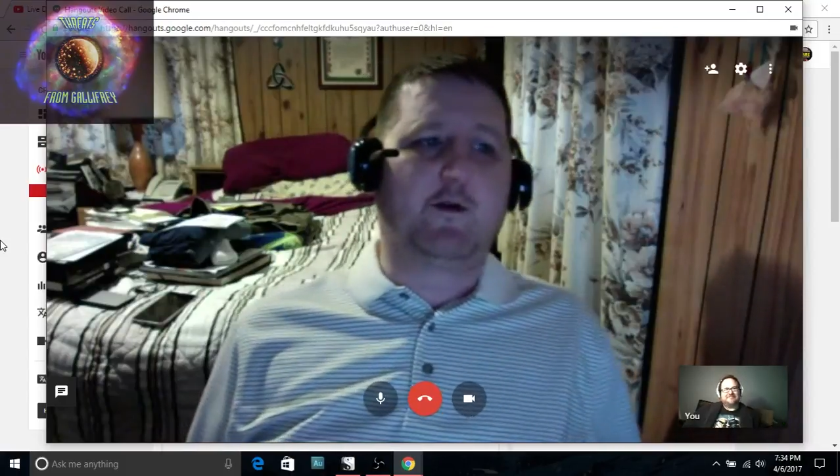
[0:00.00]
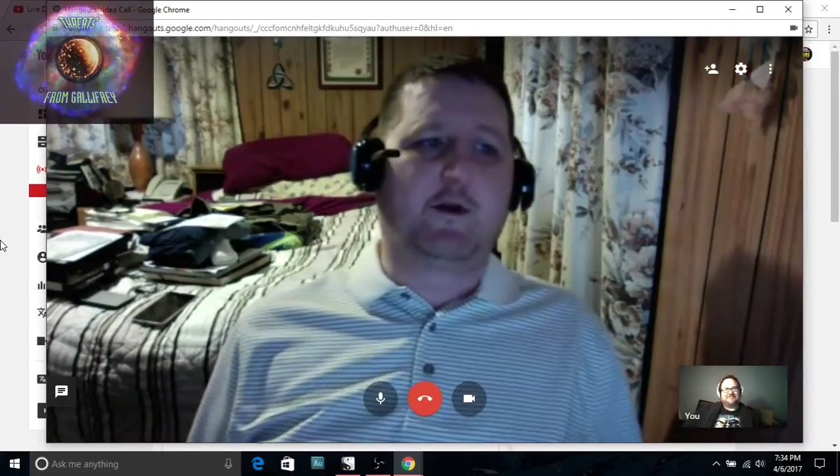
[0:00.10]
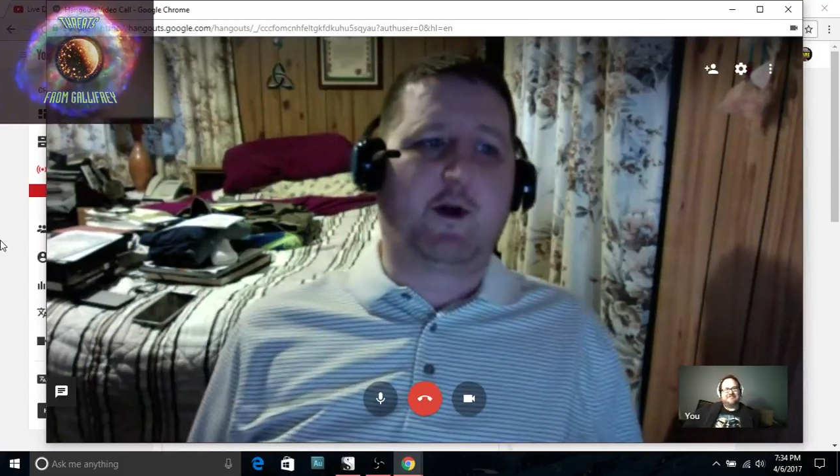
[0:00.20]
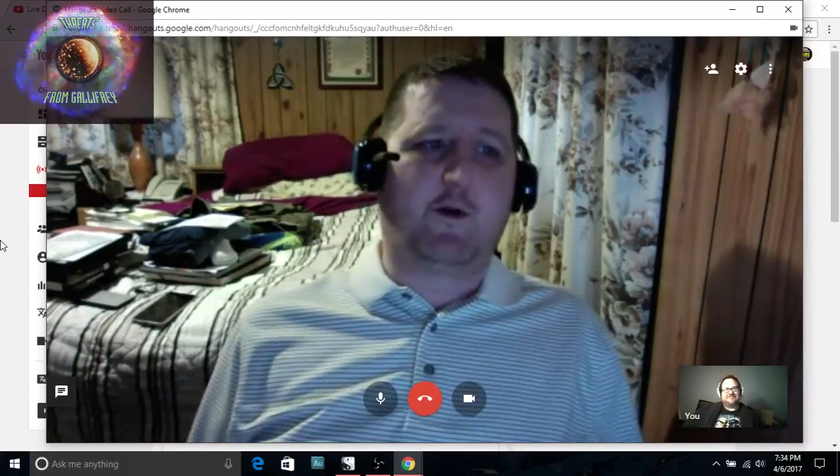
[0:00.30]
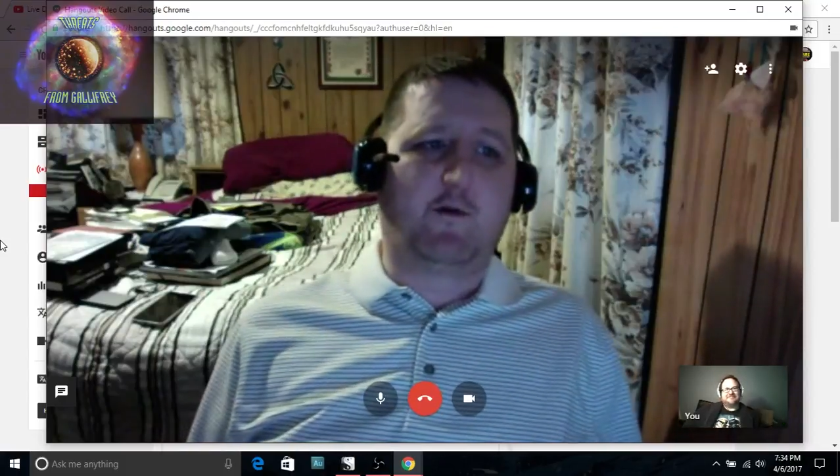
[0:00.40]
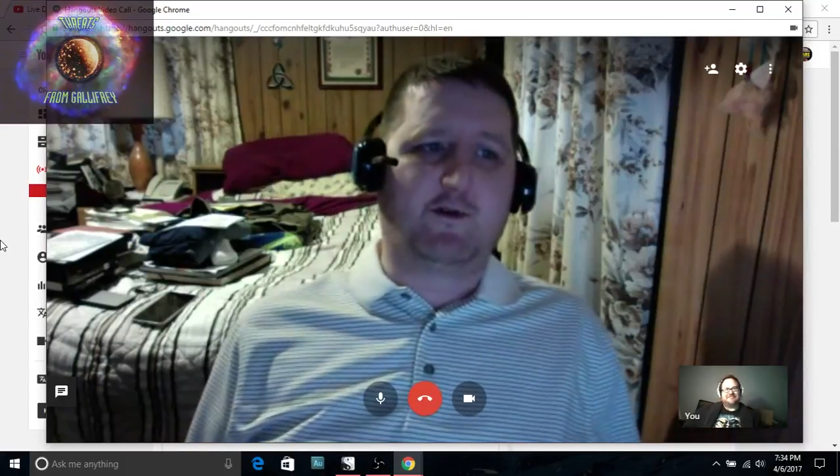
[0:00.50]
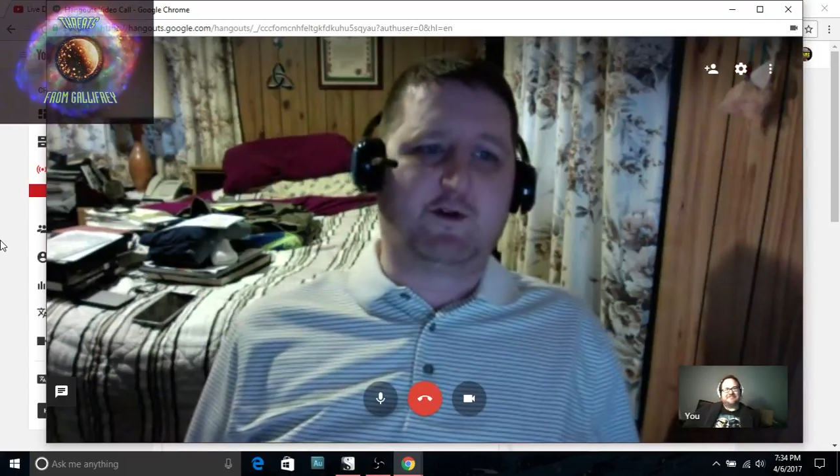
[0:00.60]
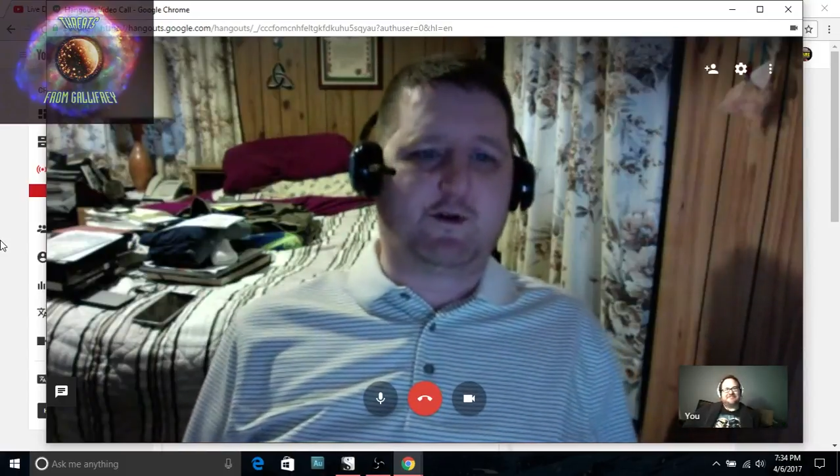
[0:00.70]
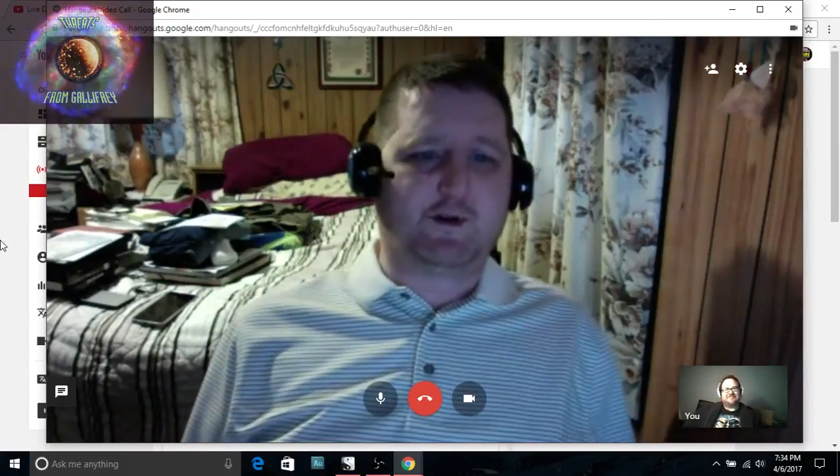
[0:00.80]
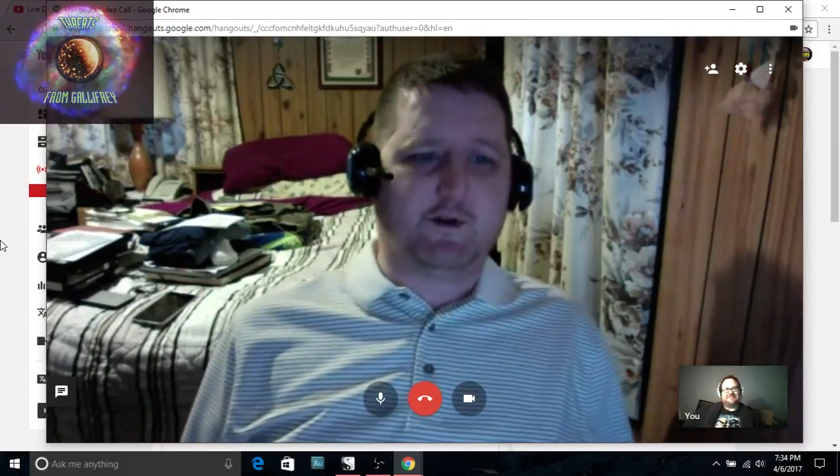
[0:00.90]
over
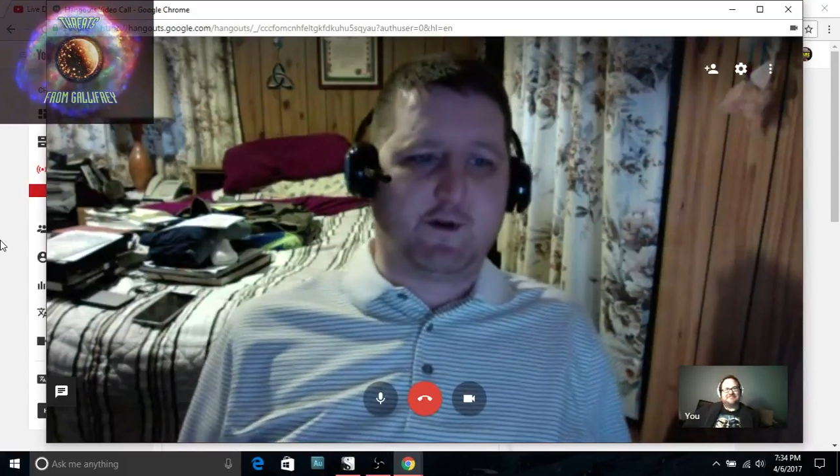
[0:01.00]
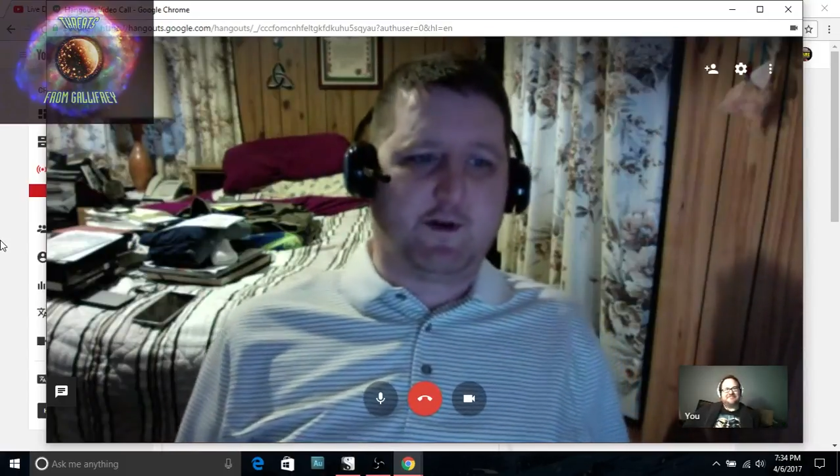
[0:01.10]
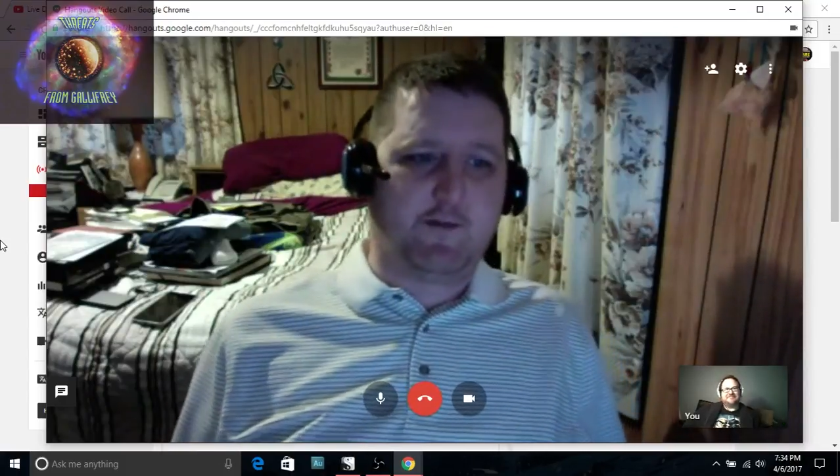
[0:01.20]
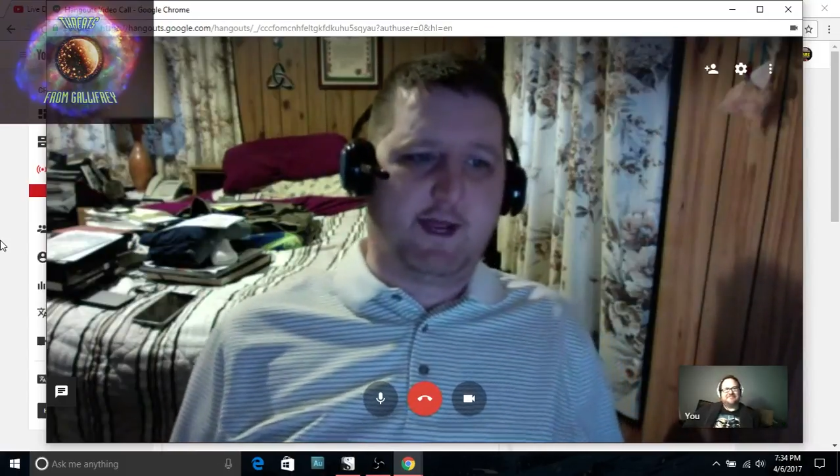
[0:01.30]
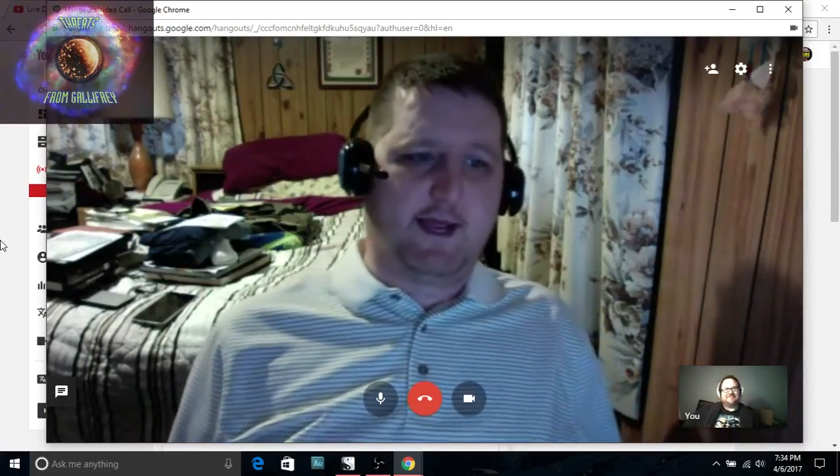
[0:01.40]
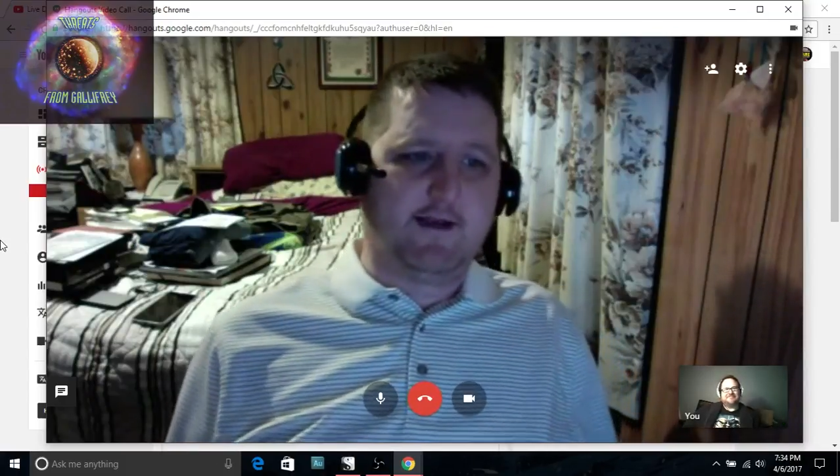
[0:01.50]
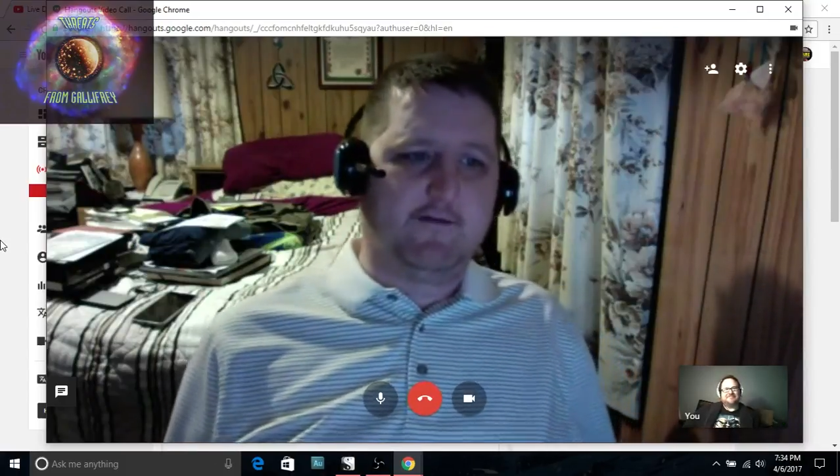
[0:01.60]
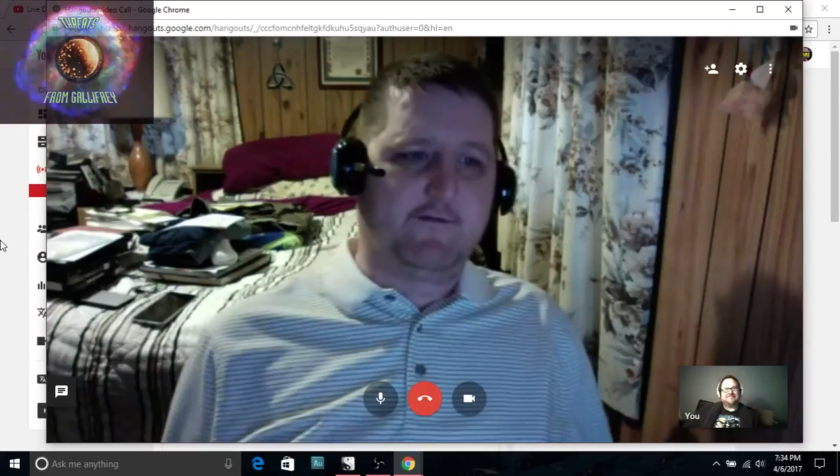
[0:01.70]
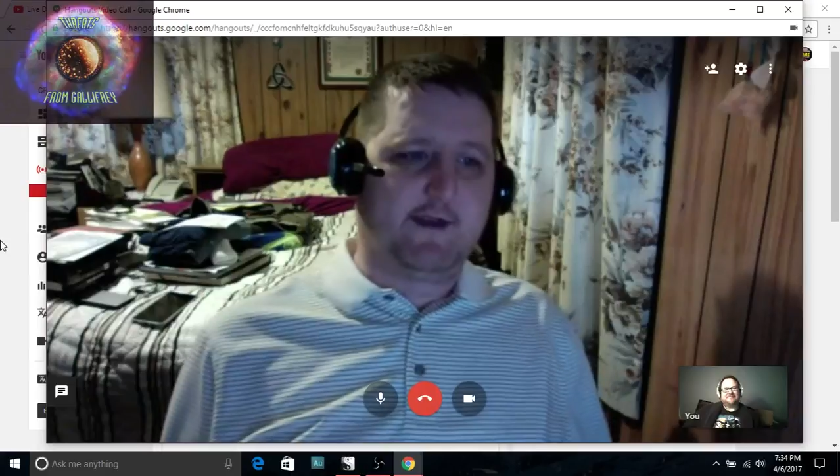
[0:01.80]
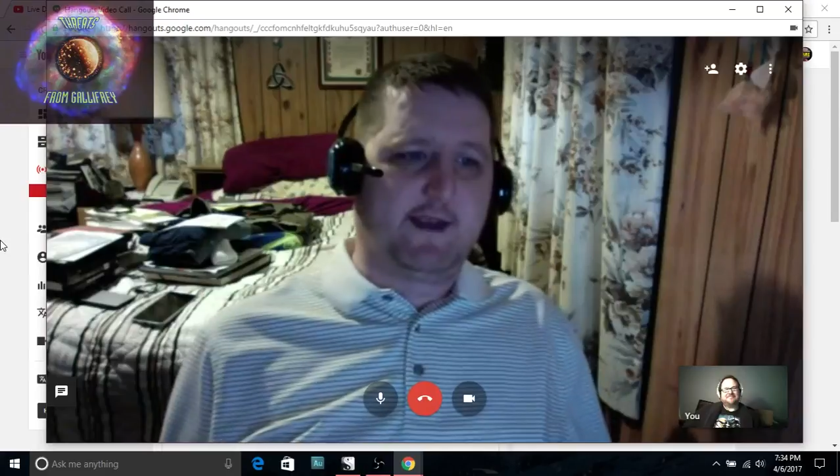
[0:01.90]
starship combat
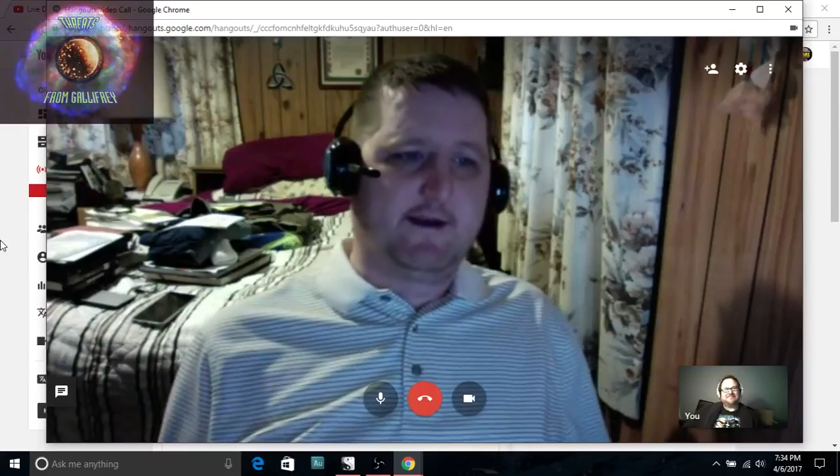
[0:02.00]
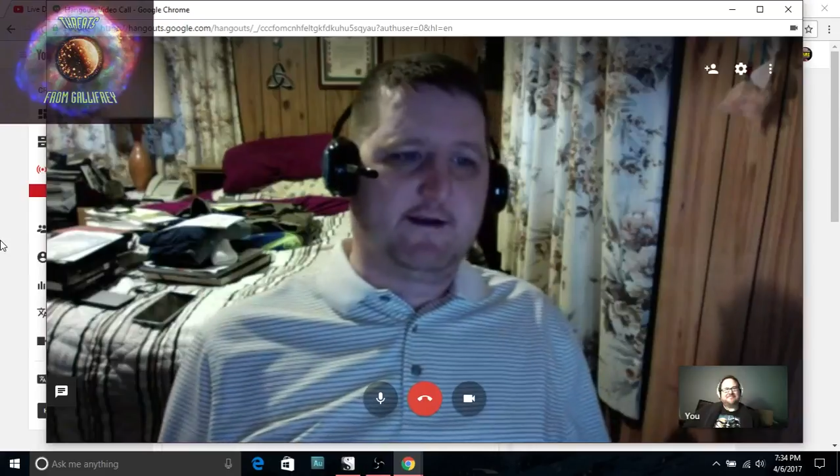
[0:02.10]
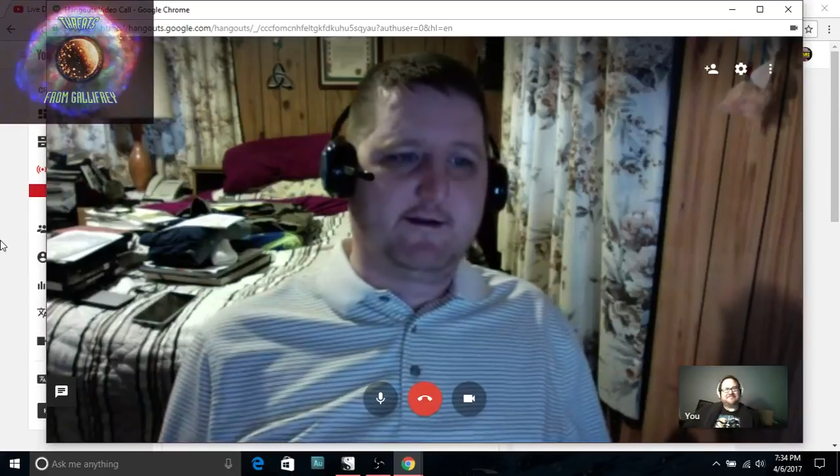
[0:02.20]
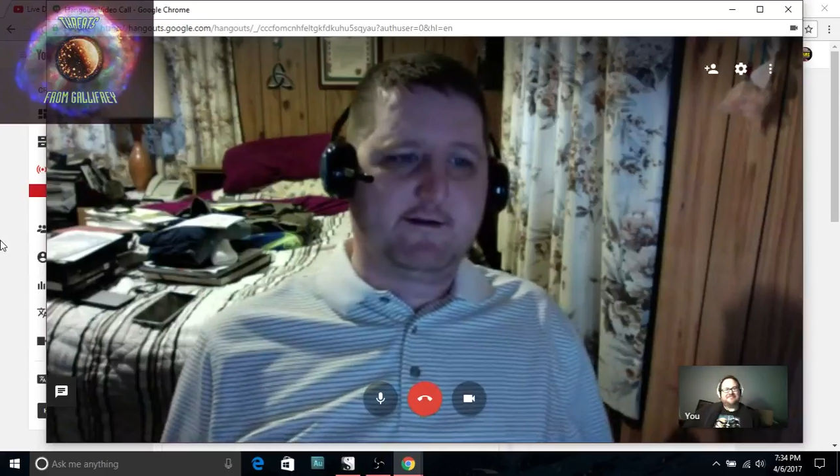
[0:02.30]
and